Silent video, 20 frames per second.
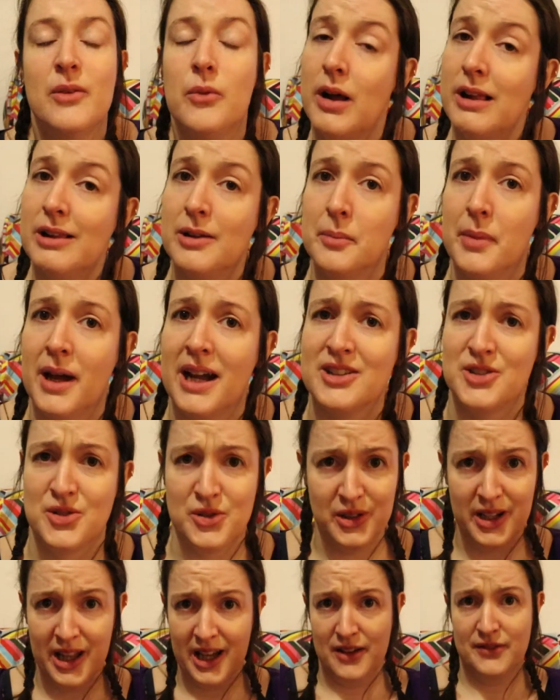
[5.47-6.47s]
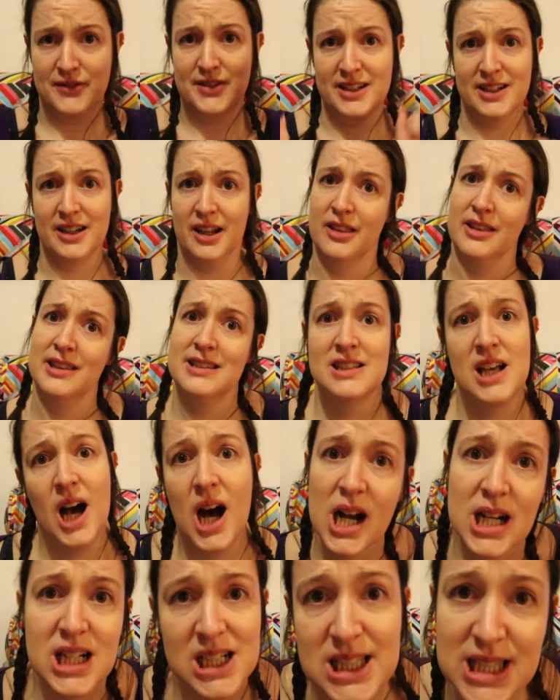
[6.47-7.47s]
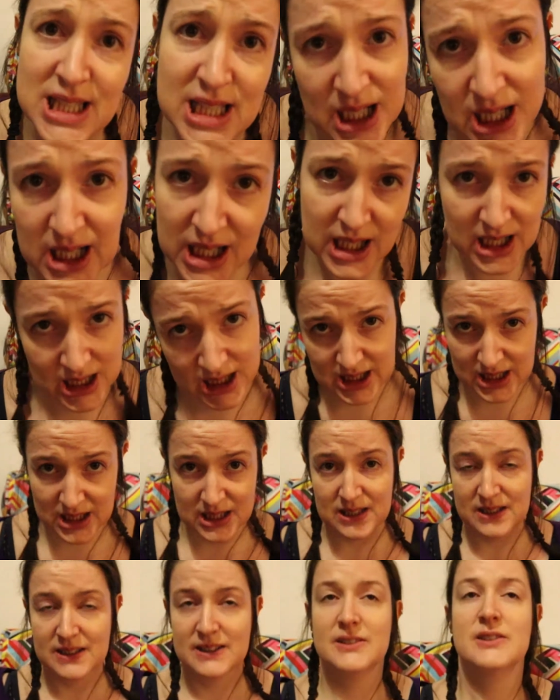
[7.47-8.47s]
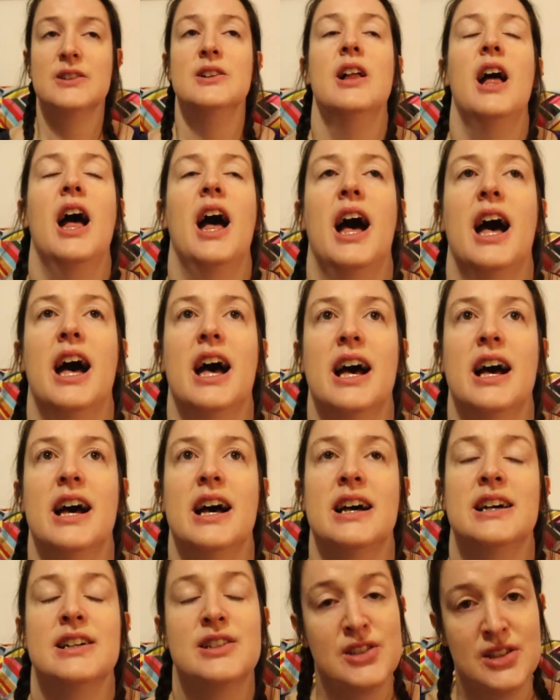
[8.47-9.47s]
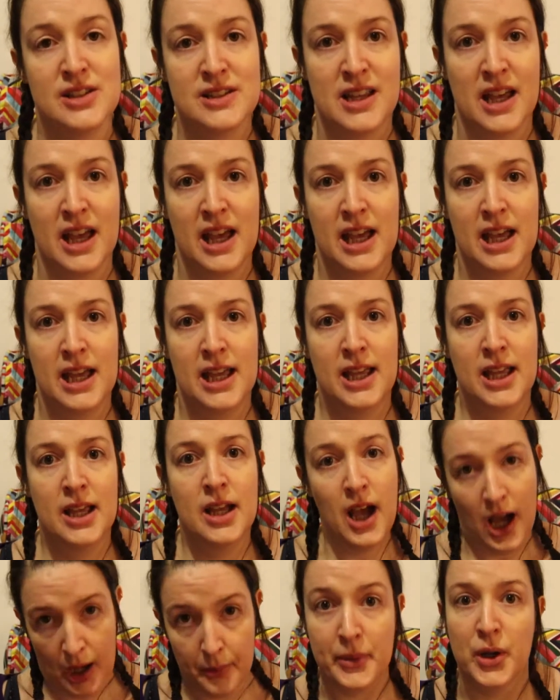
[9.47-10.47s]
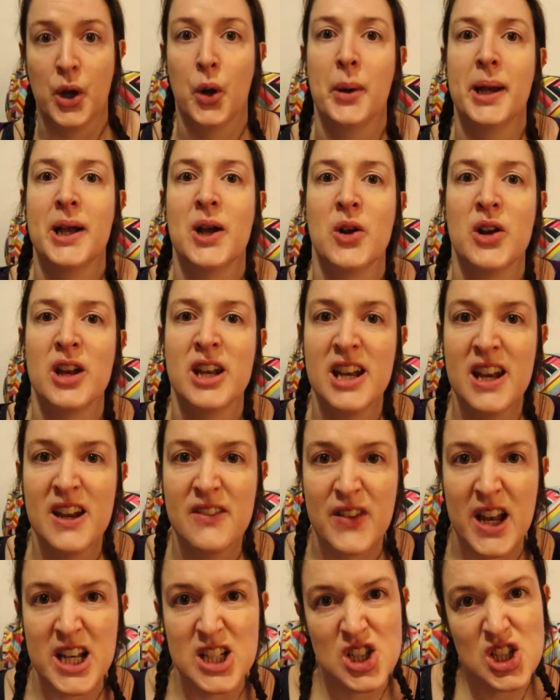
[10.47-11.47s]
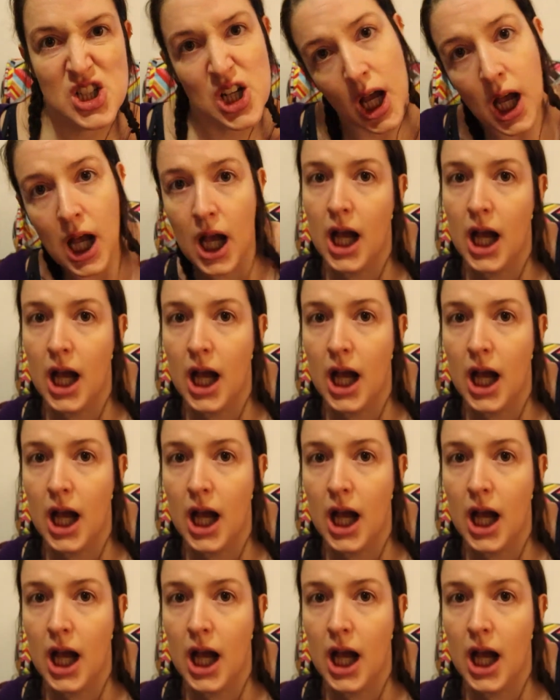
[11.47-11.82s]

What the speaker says: Welcome back to Life Under the Saga Skulls. Today I'm going on an adventure